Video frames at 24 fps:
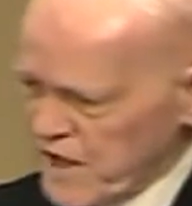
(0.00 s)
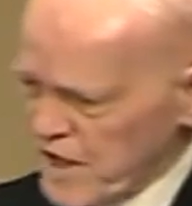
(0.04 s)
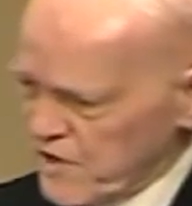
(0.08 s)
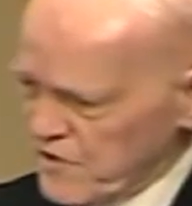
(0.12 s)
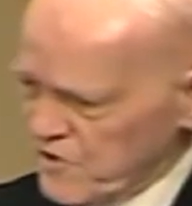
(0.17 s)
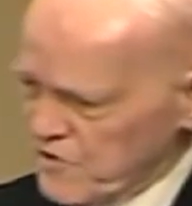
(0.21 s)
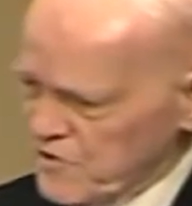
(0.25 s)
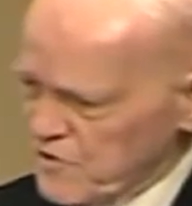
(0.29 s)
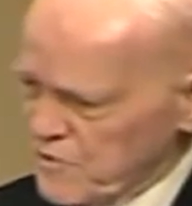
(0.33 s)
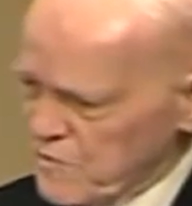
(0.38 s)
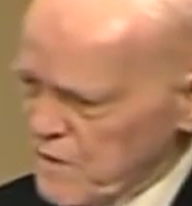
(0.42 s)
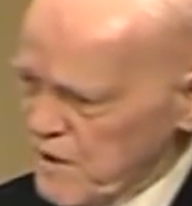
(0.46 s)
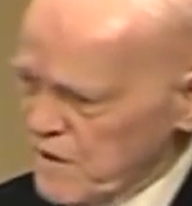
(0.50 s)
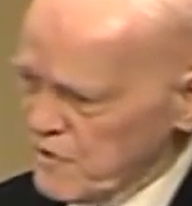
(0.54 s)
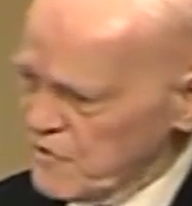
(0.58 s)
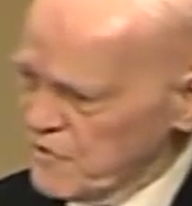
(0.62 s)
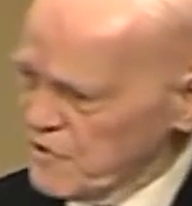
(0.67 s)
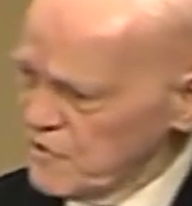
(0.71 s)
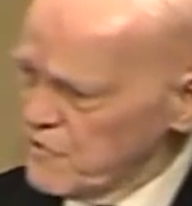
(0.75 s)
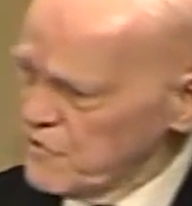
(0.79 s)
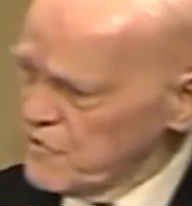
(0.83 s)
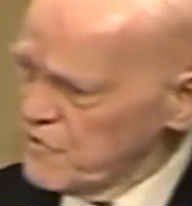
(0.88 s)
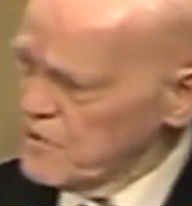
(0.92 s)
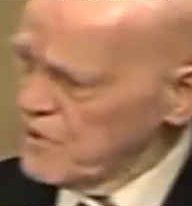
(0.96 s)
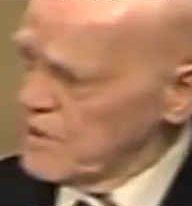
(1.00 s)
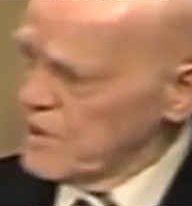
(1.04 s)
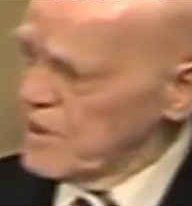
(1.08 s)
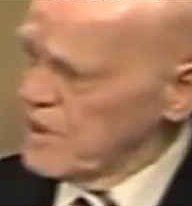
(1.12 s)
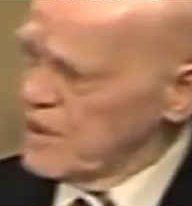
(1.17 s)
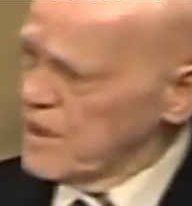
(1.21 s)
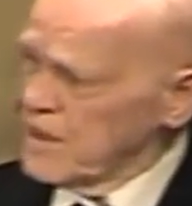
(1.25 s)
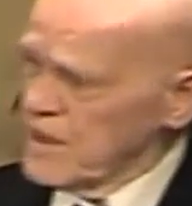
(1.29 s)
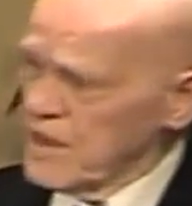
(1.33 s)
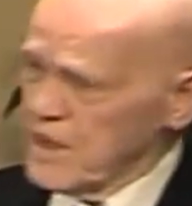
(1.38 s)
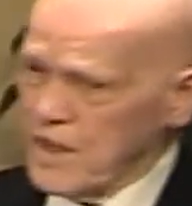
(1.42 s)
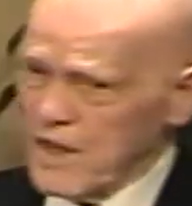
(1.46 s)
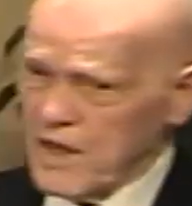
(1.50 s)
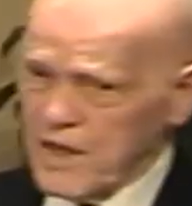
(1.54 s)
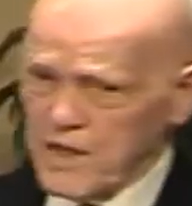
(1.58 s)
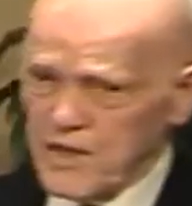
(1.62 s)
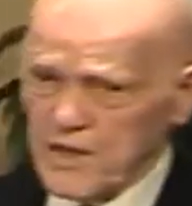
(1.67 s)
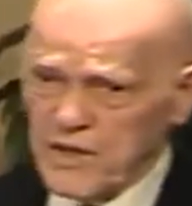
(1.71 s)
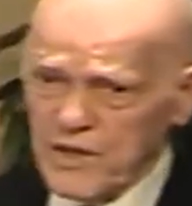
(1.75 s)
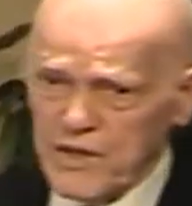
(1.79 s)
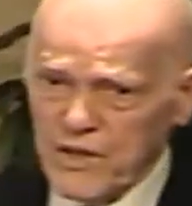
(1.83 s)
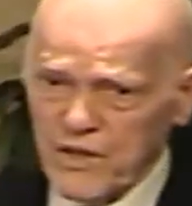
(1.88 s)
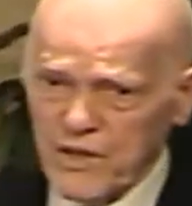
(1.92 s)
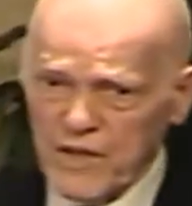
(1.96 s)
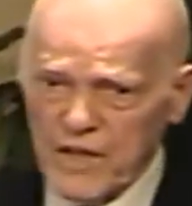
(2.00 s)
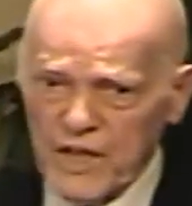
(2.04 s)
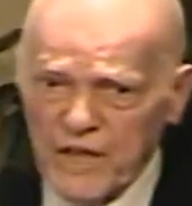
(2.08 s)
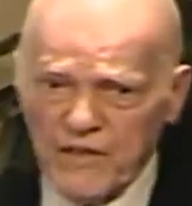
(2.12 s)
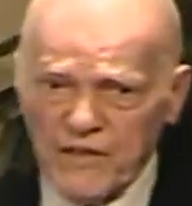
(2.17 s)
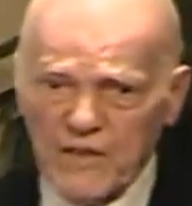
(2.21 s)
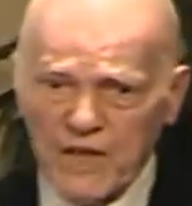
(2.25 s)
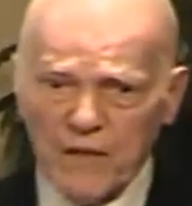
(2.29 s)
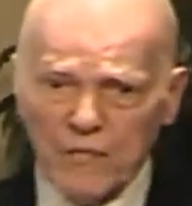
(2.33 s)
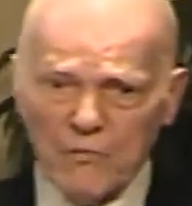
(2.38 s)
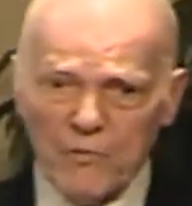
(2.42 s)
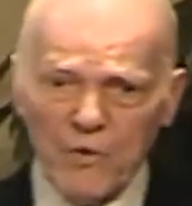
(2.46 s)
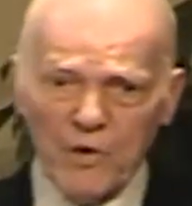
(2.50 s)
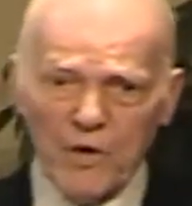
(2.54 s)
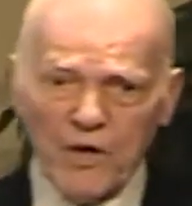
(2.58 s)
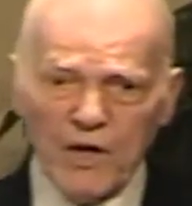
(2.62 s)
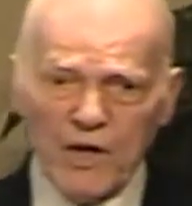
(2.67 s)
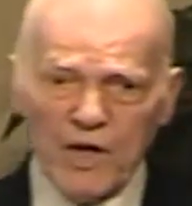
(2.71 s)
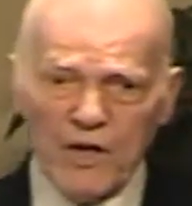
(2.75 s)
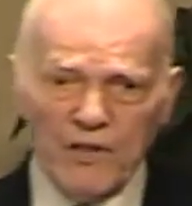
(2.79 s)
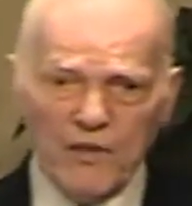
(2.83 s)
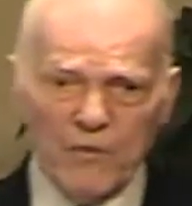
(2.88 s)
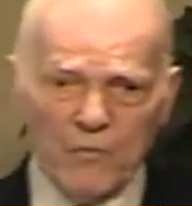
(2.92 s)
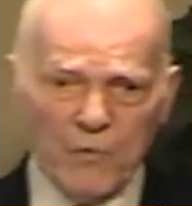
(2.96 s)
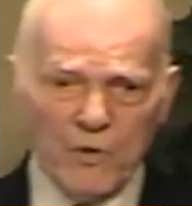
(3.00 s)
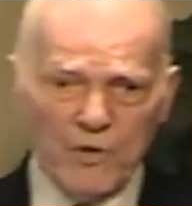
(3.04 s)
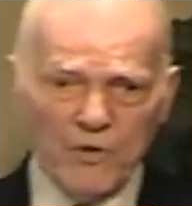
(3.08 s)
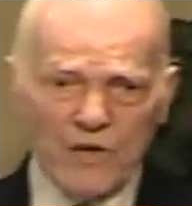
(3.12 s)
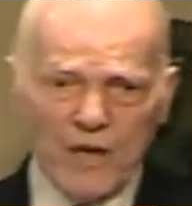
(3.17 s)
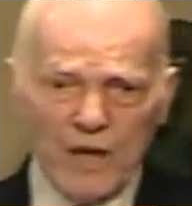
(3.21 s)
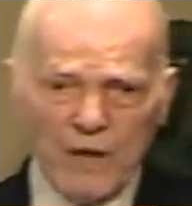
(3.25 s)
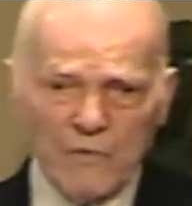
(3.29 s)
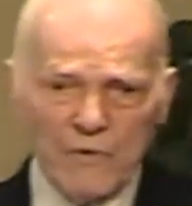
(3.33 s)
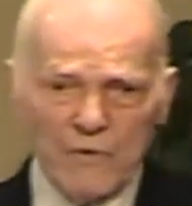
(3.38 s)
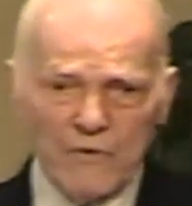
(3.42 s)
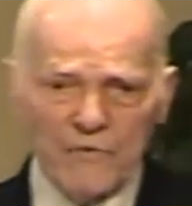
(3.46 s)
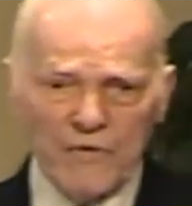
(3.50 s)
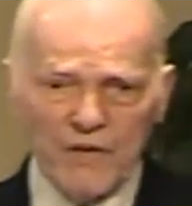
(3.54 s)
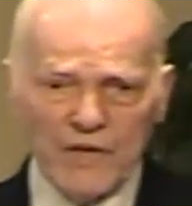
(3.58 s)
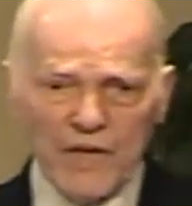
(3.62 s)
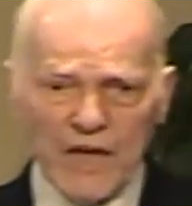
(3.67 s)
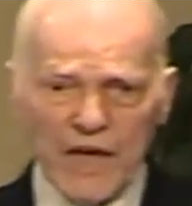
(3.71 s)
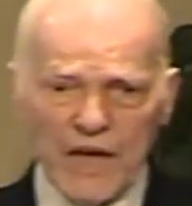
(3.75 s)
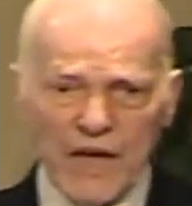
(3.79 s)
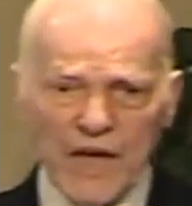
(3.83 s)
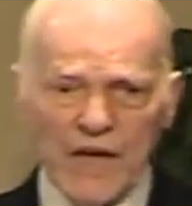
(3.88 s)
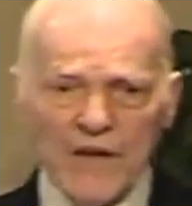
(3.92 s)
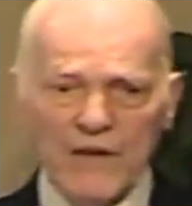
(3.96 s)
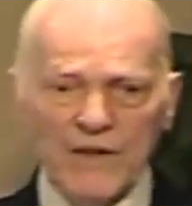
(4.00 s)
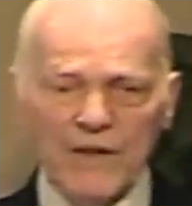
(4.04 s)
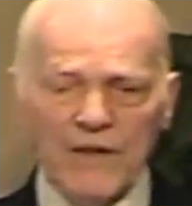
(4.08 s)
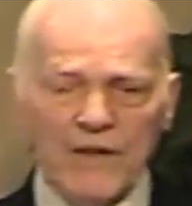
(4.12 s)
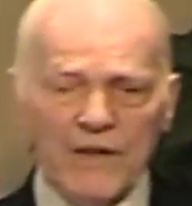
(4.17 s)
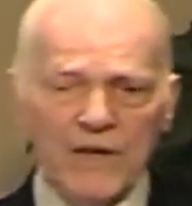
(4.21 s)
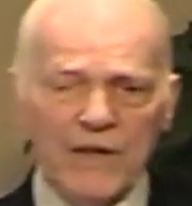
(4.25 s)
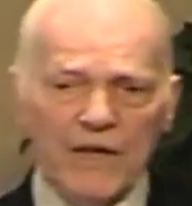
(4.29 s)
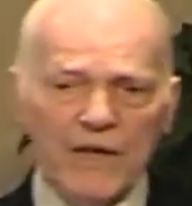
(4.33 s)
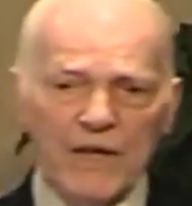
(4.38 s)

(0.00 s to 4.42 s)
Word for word: last message. And uh, get that book on the book table if you can.